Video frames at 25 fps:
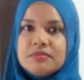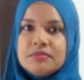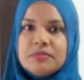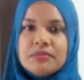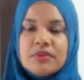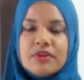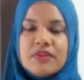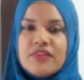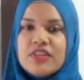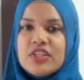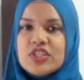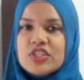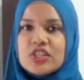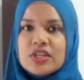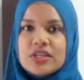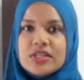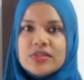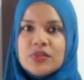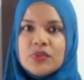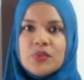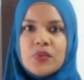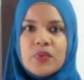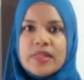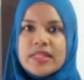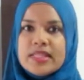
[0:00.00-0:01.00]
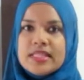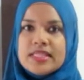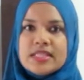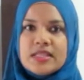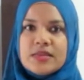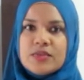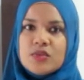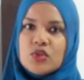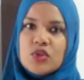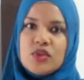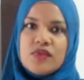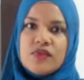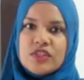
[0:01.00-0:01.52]
provision with some
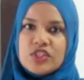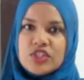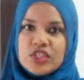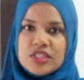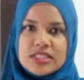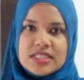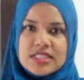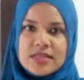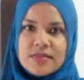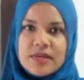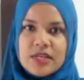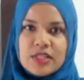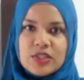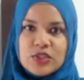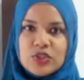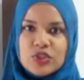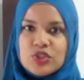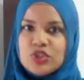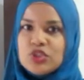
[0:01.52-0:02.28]
saltfish and tomatoes.